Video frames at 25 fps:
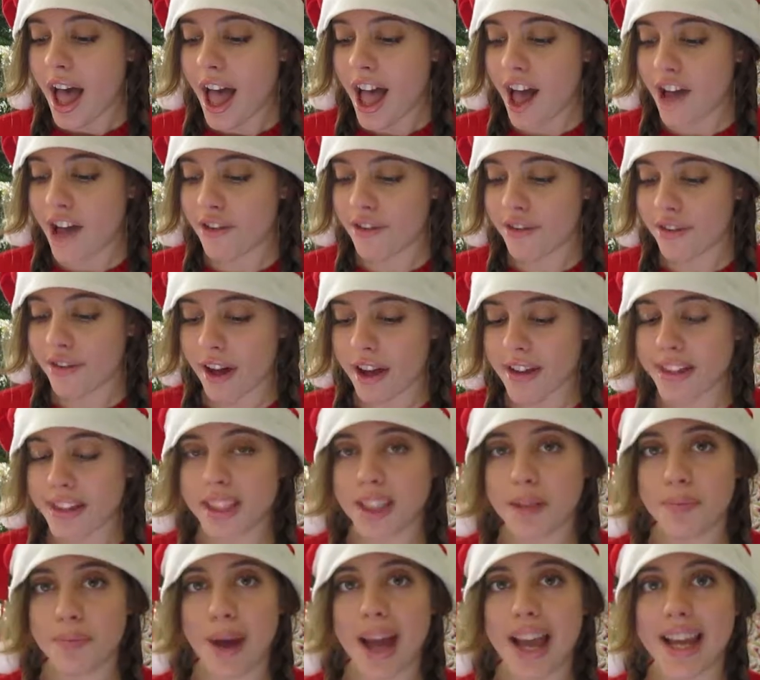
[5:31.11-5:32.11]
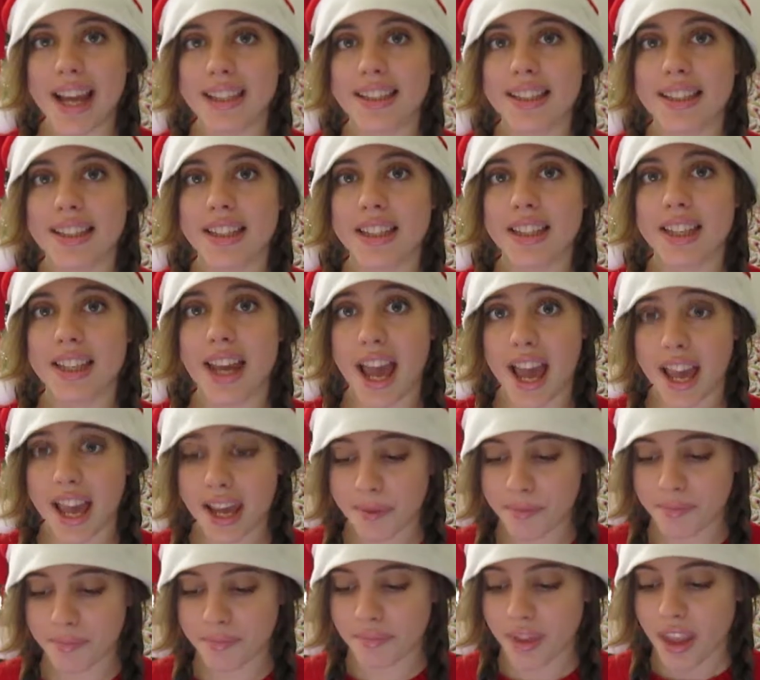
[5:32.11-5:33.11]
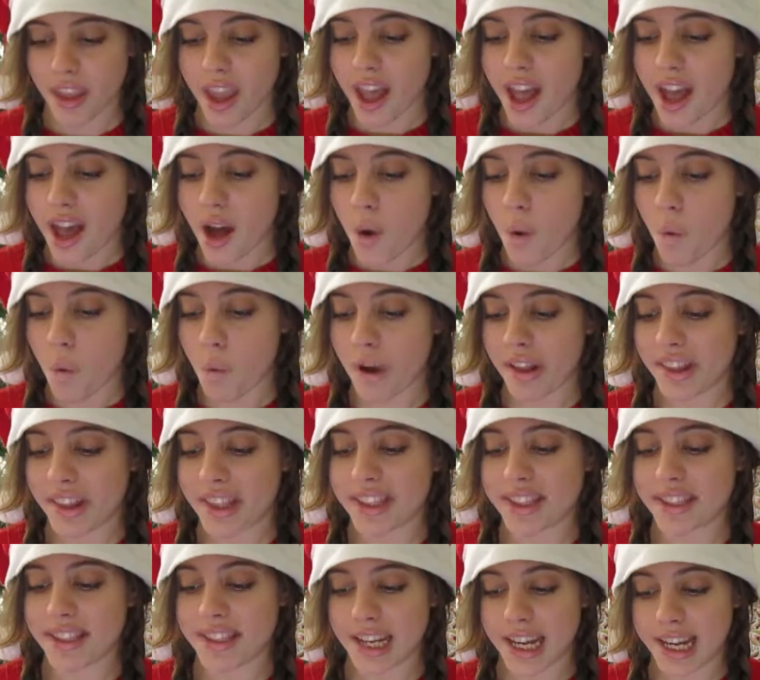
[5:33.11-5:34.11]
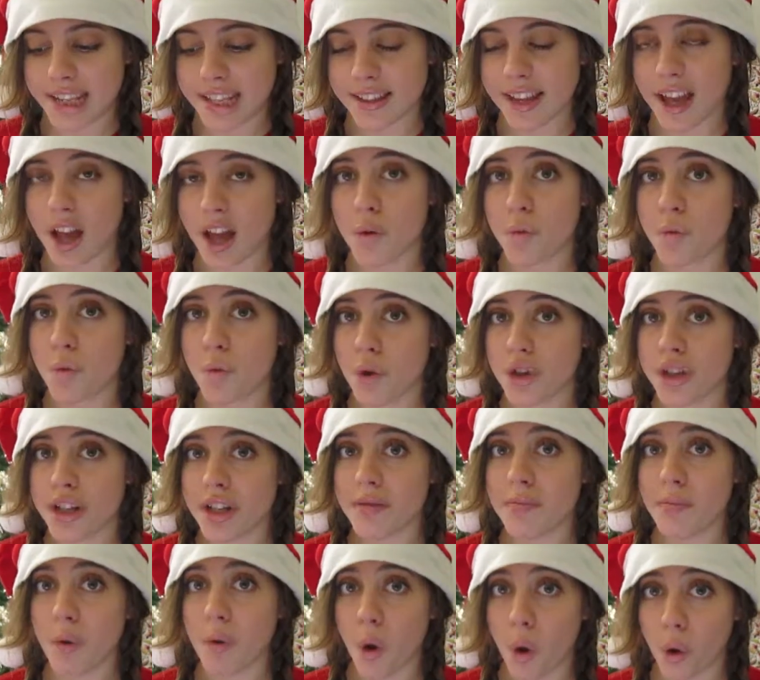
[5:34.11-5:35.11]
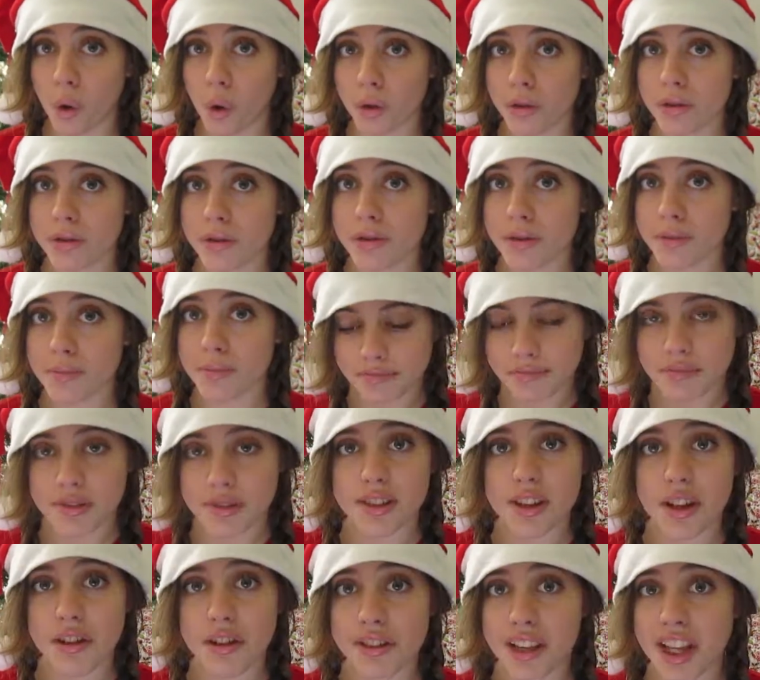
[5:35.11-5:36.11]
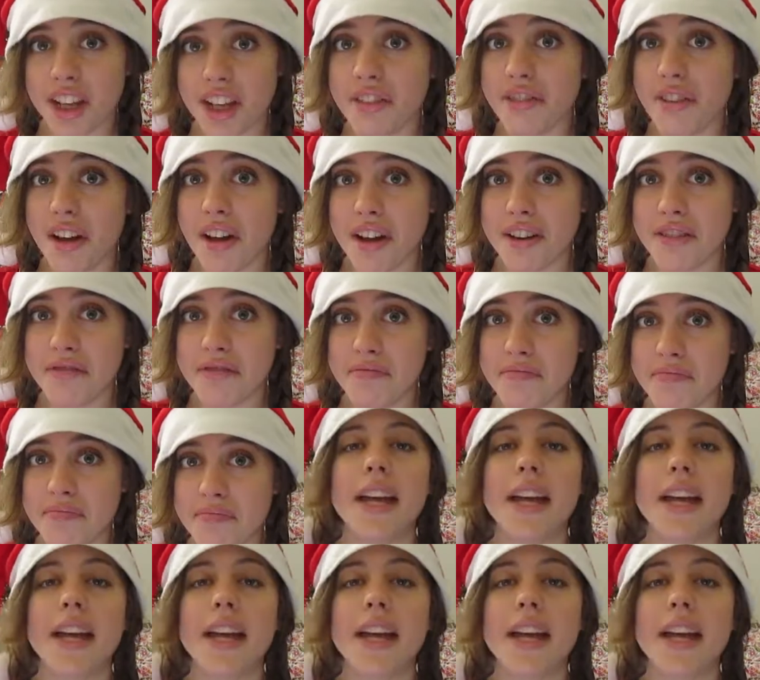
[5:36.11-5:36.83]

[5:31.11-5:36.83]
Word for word: a fast-paced game with sticks and wooden balls. Sounds like fun.